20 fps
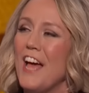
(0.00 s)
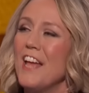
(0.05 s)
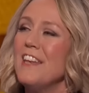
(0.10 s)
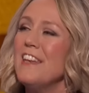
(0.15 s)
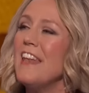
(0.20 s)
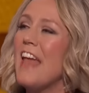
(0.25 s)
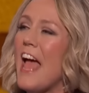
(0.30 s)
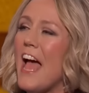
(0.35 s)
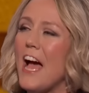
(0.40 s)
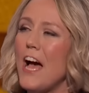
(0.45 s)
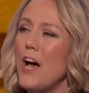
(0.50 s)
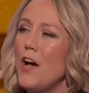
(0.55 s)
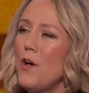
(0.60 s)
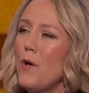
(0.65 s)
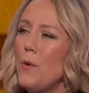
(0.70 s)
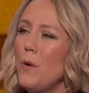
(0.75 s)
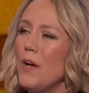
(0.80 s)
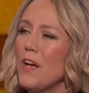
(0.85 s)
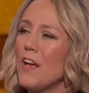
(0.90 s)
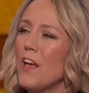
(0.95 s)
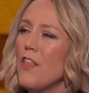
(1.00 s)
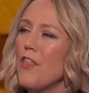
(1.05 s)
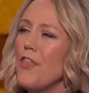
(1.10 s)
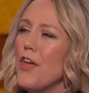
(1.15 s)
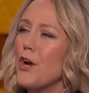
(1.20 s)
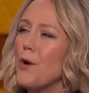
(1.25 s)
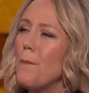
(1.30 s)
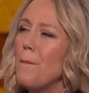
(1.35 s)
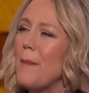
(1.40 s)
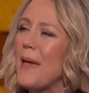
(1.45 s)
Now
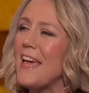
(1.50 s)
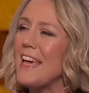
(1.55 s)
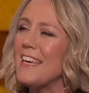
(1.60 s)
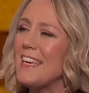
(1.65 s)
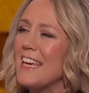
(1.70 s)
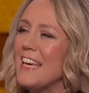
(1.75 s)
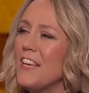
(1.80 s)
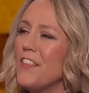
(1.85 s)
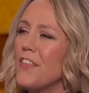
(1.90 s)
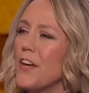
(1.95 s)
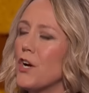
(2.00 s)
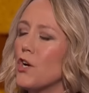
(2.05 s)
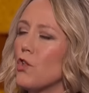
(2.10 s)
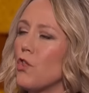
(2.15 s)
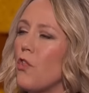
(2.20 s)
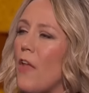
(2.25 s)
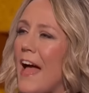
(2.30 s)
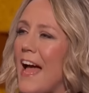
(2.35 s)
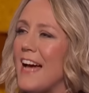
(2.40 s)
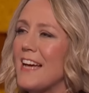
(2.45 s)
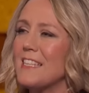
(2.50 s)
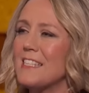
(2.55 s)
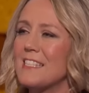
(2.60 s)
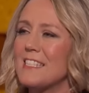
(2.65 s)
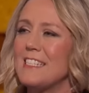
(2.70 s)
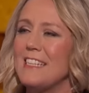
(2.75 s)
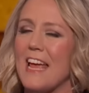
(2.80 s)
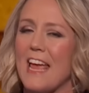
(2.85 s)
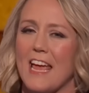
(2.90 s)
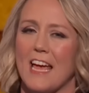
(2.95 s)
they're making their last
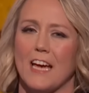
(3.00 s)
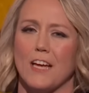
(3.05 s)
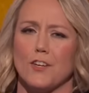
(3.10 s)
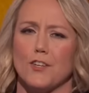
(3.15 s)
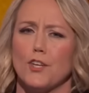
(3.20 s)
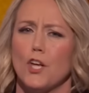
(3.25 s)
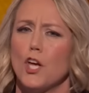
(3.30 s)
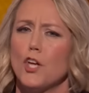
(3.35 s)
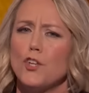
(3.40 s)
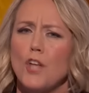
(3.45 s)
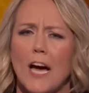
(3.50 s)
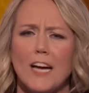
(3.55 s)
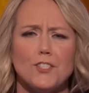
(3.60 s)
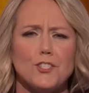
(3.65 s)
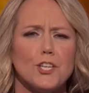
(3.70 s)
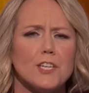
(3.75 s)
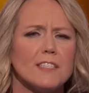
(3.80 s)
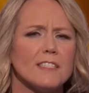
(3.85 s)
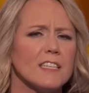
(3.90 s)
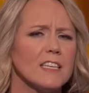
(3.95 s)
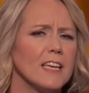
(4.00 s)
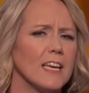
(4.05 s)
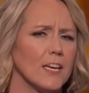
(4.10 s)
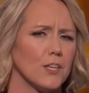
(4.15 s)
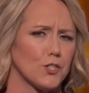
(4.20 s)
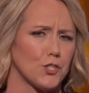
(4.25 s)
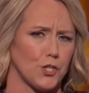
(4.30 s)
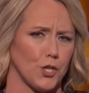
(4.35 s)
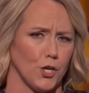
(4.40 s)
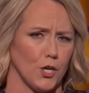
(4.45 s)
stand, not just
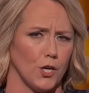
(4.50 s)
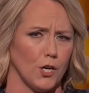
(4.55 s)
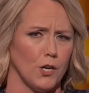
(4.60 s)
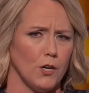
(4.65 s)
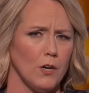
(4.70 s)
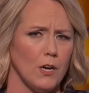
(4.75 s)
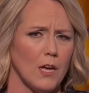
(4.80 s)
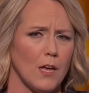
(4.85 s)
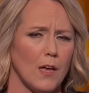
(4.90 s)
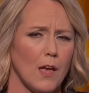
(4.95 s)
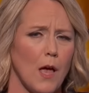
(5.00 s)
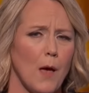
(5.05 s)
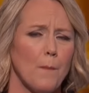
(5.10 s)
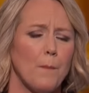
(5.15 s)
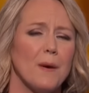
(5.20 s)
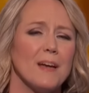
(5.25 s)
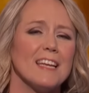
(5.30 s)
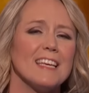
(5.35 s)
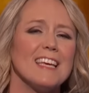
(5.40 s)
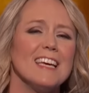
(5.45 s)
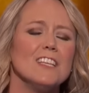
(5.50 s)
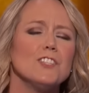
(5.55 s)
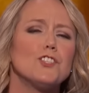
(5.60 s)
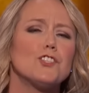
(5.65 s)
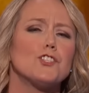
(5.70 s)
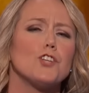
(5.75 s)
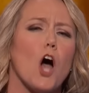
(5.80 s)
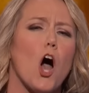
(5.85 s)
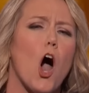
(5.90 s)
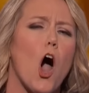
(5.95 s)
against her, but
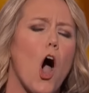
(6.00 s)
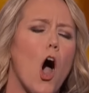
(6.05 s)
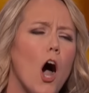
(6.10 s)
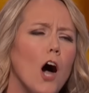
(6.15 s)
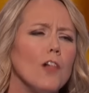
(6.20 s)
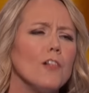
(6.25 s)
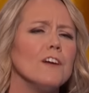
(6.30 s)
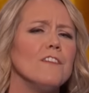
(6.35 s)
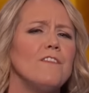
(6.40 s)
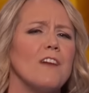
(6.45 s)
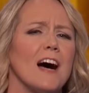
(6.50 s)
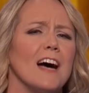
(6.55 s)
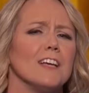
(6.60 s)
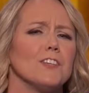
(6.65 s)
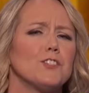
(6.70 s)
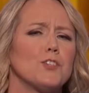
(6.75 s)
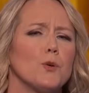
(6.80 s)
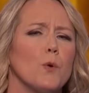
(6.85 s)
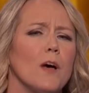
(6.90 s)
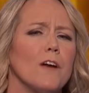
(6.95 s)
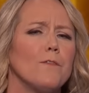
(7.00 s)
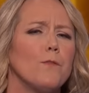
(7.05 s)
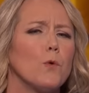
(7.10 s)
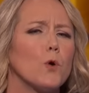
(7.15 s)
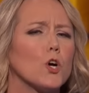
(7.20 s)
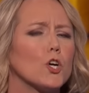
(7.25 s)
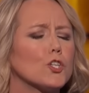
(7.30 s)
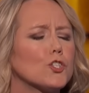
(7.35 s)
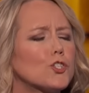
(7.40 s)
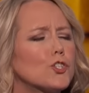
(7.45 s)
against all of us who have
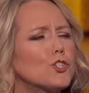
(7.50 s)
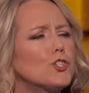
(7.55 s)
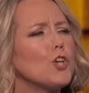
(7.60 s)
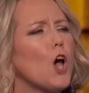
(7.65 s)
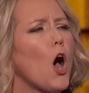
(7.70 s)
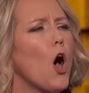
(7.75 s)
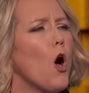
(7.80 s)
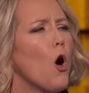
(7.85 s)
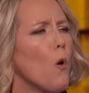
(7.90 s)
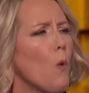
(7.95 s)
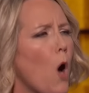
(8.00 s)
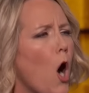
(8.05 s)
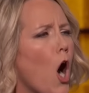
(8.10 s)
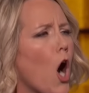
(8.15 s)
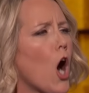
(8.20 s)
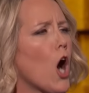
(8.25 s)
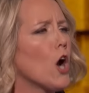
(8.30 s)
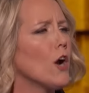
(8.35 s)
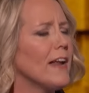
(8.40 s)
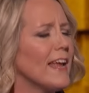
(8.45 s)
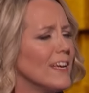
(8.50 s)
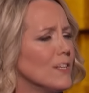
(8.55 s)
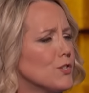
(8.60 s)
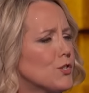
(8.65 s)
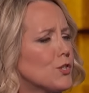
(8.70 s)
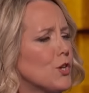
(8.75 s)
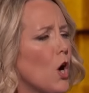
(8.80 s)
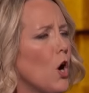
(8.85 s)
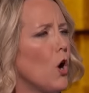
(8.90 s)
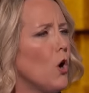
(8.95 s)
worked so hard and
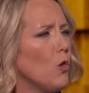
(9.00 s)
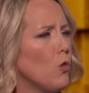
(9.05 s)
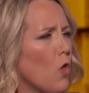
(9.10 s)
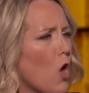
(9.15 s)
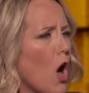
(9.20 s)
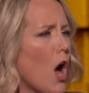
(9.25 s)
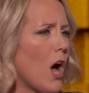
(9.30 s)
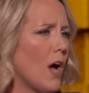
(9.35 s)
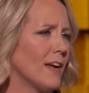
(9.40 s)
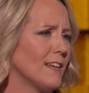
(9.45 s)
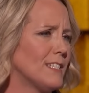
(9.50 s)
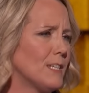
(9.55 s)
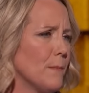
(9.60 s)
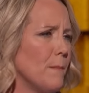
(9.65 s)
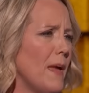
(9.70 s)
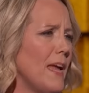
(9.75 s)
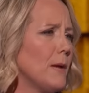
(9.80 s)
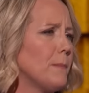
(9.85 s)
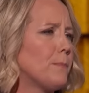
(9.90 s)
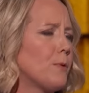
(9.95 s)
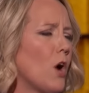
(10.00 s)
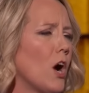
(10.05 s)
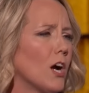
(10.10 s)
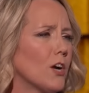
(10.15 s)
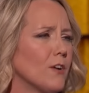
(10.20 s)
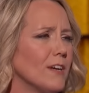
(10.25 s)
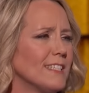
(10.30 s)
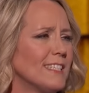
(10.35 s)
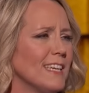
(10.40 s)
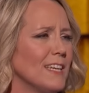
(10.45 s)
so long to make
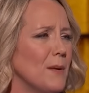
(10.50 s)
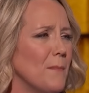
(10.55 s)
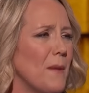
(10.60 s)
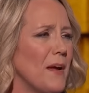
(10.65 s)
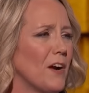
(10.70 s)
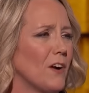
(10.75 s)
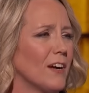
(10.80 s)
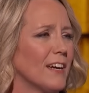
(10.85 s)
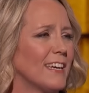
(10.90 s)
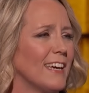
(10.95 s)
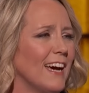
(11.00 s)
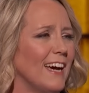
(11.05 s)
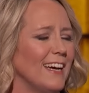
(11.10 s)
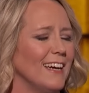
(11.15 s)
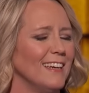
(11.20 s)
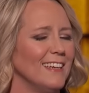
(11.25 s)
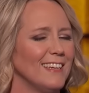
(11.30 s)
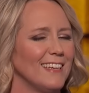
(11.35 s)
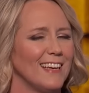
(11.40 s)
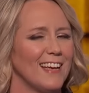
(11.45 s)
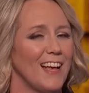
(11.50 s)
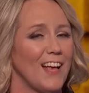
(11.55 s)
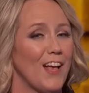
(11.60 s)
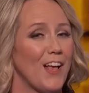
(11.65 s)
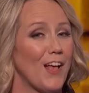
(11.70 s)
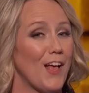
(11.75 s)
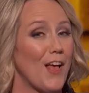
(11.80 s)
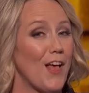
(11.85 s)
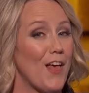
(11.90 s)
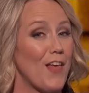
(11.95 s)
progress in America.
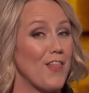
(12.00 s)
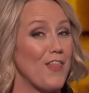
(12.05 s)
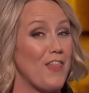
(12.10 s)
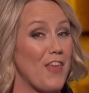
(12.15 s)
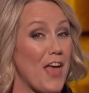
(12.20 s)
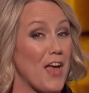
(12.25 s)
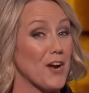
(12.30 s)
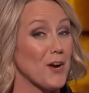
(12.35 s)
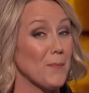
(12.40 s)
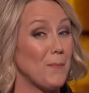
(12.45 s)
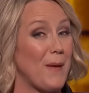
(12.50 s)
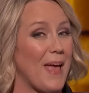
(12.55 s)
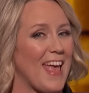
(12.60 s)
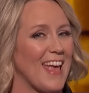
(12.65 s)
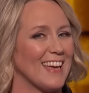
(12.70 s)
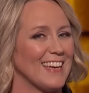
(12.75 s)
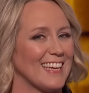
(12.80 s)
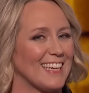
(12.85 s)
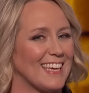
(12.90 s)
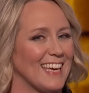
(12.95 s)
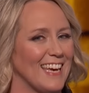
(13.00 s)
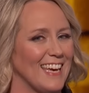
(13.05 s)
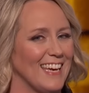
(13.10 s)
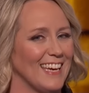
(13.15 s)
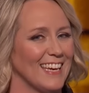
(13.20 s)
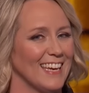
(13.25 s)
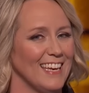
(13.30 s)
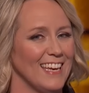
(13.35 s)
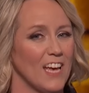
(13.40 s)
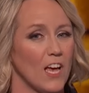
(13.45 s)
They're
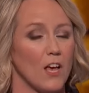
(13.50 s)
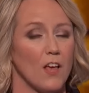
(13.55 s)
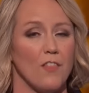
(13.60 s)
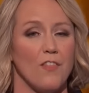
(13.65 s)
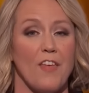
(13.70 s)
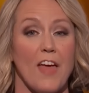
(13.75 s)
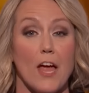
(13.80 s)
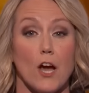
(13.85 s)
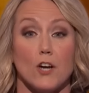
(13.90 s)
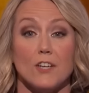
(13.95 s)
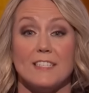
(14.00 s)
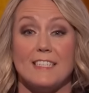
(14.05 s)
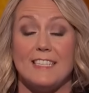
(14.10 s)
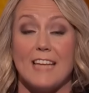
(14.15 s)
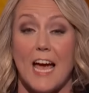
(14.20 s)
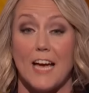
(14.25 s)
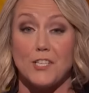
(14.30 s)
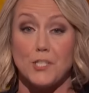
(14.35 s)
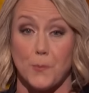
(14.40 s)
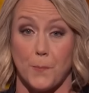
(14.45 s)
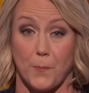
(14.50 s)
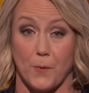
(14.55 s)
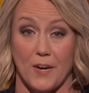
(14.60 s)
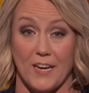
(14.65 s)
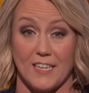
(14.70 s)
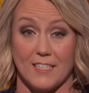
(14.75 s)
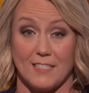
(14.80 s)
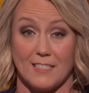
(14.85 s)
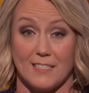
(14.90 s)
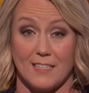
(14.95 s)
panicking, they're
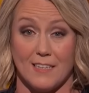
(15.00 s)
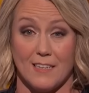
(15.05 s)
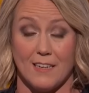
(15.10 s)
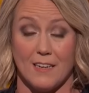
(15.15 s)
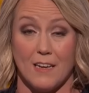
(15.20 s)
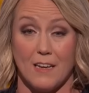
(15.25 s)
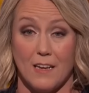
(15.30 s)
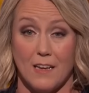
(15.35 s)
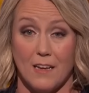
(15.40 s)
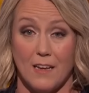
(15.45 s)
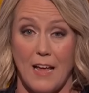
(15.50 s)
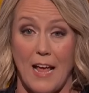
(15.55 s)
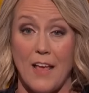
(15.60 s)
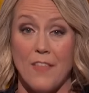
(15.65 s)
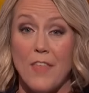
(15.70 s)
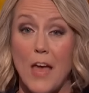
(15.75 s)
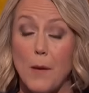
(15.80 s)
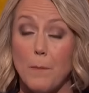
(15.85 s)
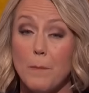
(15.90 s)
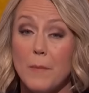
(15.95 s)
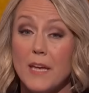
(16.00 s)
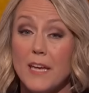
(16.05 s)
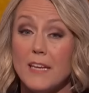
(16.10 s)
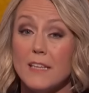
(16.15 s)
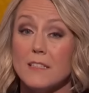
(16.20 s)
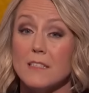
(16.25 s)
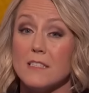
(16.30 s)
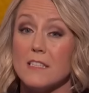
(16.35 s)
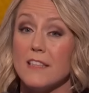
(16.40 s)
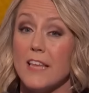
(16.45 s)
desperate, and that
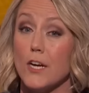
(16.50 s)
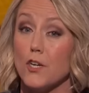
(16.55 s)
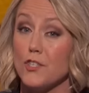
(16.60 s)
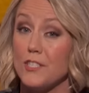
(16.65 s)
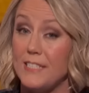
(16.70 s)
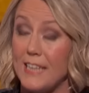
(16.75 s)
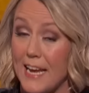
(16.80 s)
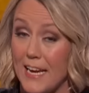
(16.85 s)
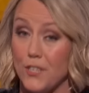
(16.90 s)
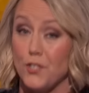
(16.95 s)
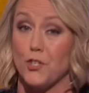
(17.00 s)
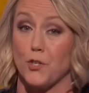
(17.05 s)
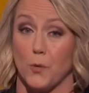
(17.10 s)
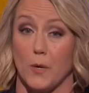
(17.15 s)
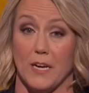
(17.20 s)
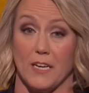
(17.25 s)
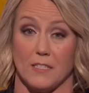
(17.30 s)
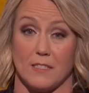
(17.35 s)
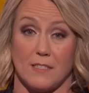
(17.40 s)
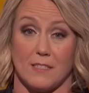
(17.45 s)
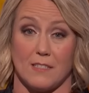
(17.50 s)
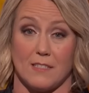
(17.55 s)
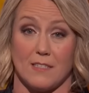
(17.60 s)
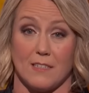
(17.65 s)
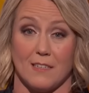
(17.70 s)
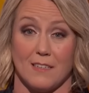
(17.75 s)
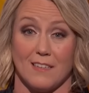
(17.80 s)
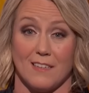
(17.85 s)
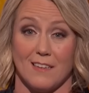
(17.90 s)
means they're dangerous.